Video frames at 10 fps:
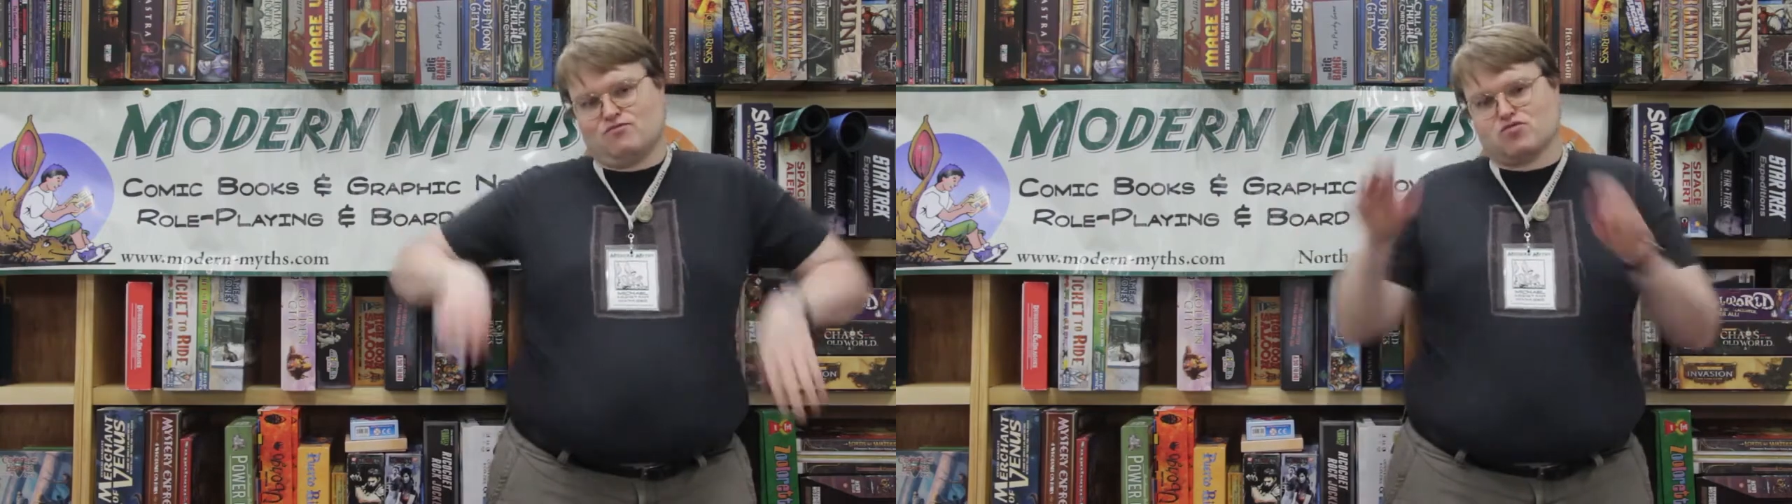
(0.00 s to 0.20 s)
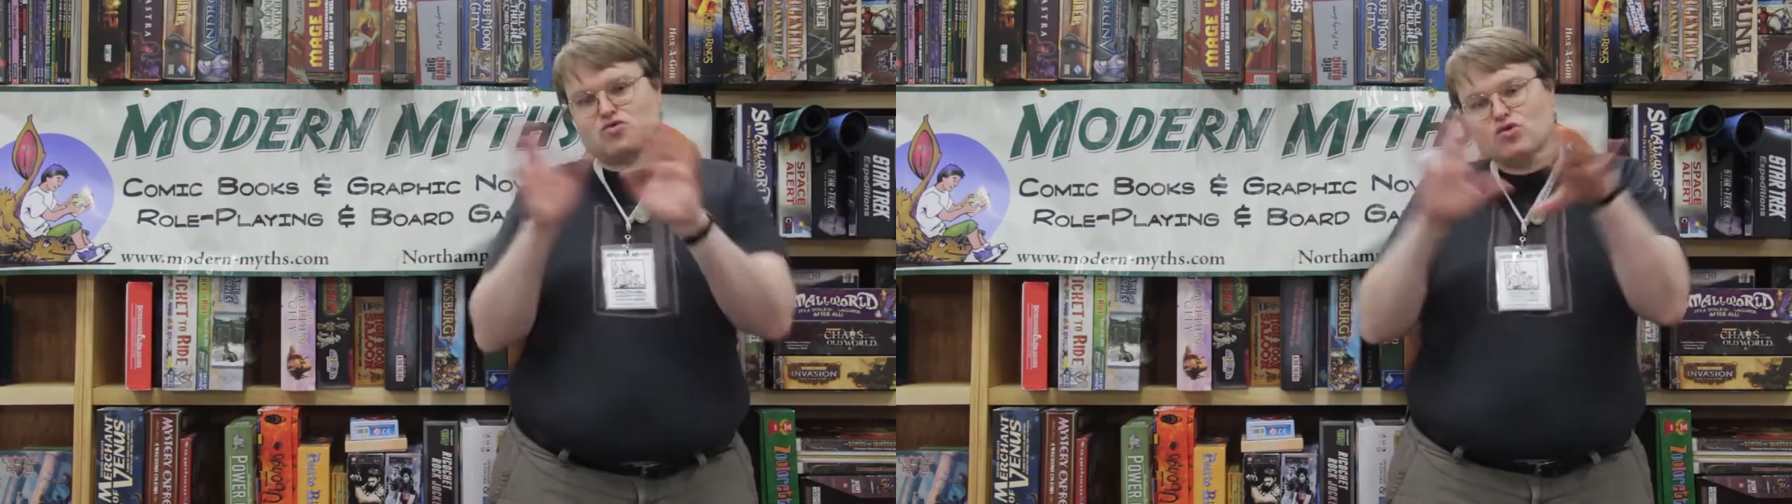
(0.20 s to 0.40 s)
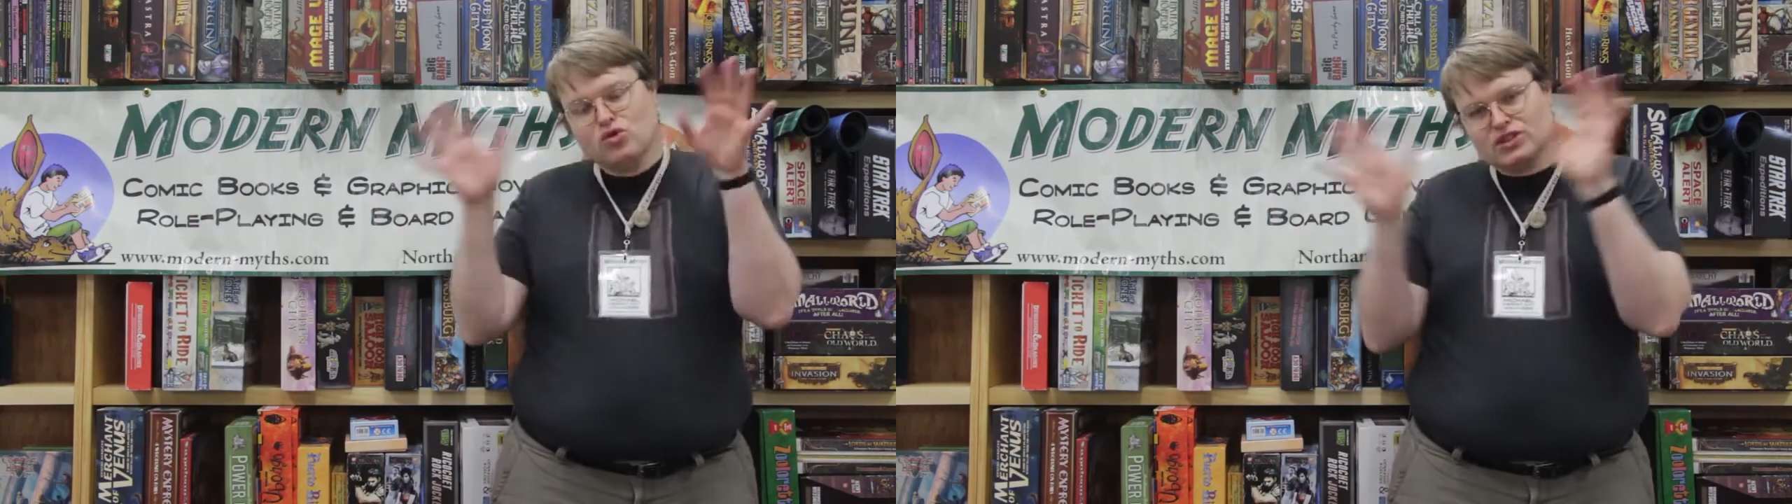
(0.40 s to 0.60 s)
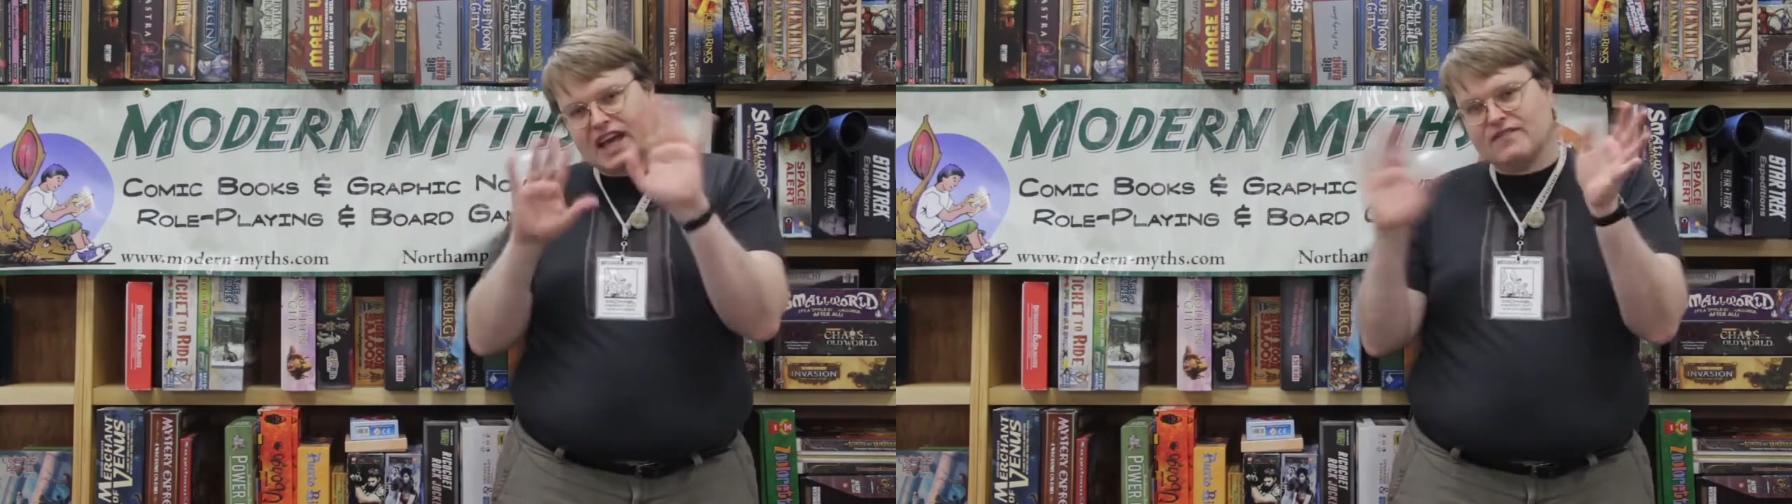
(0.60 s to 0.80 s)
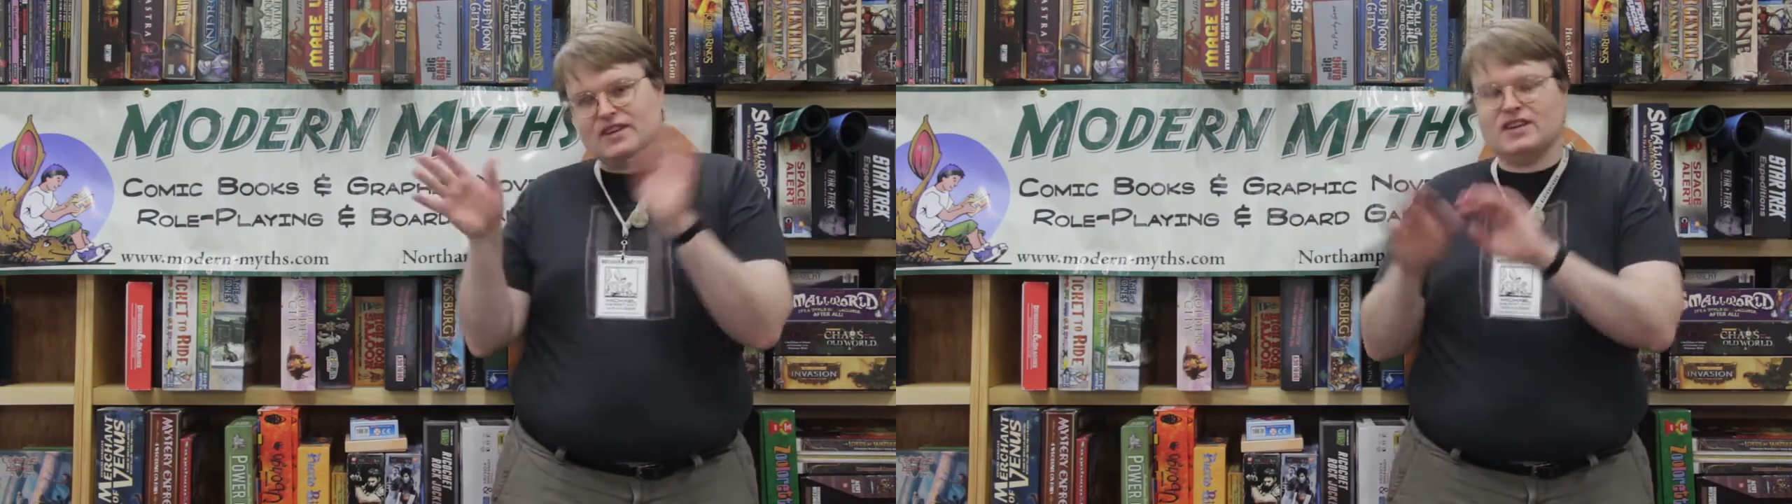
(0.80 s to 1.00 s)
rules
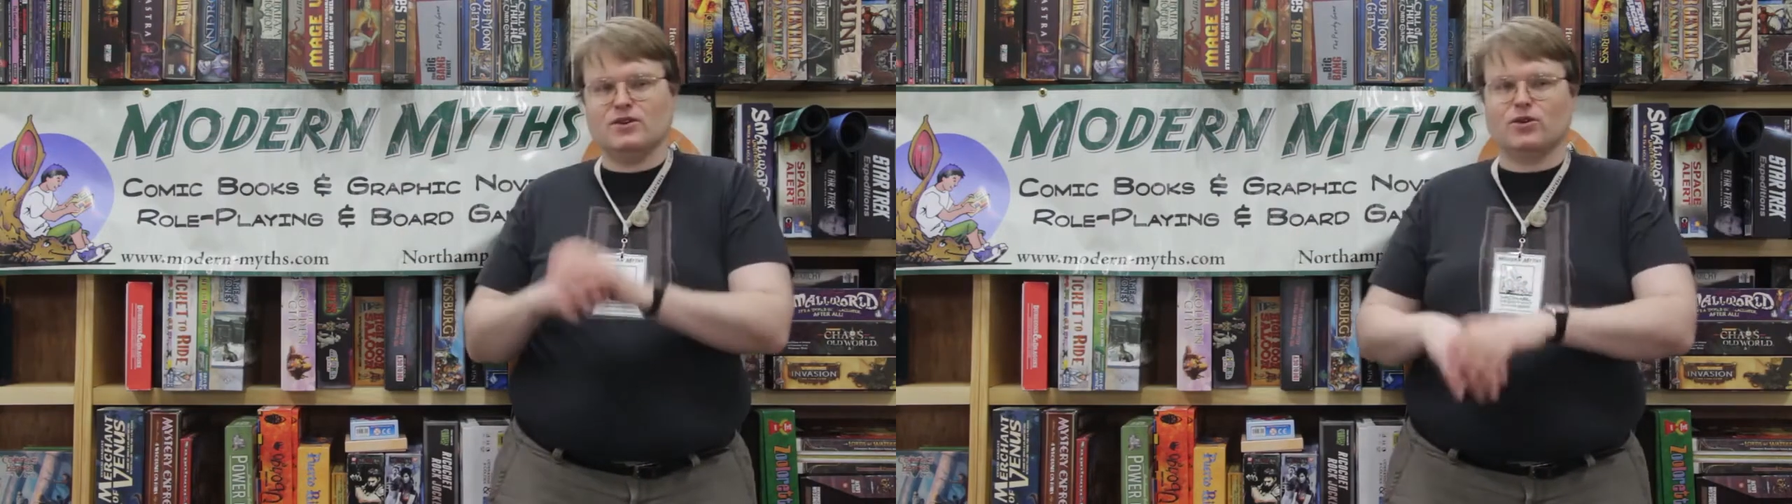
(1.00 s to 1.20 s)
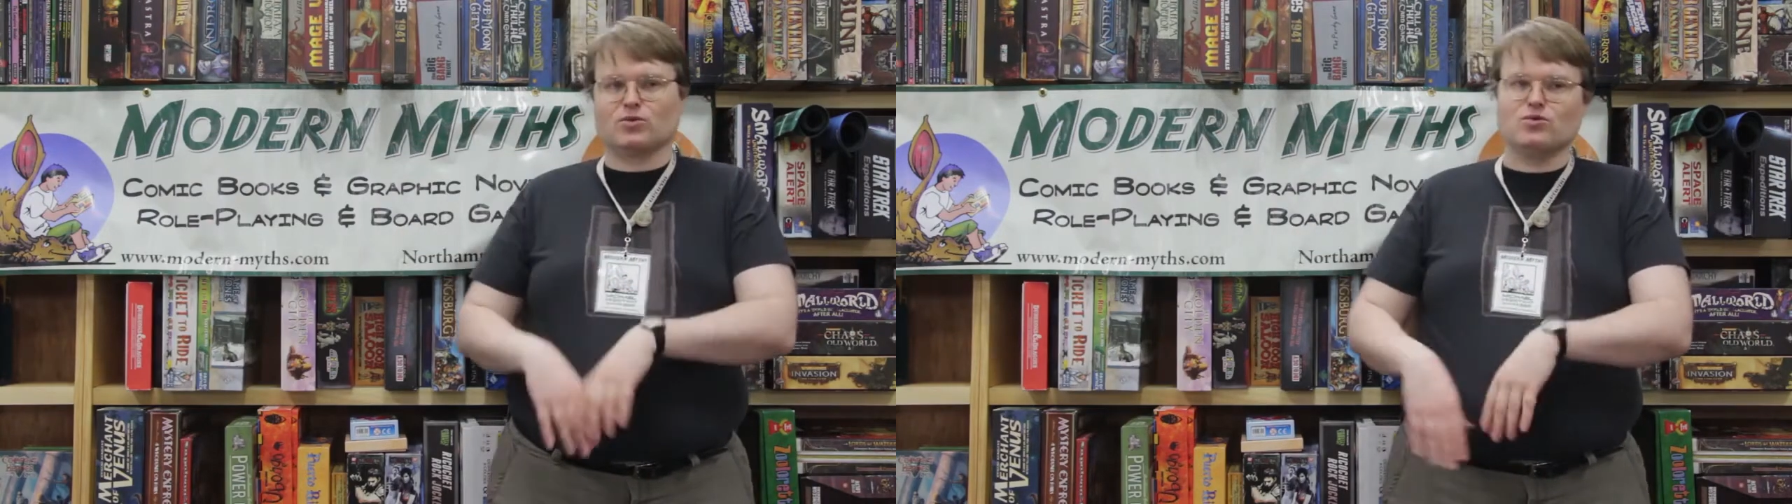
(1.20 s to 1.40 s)
heavy or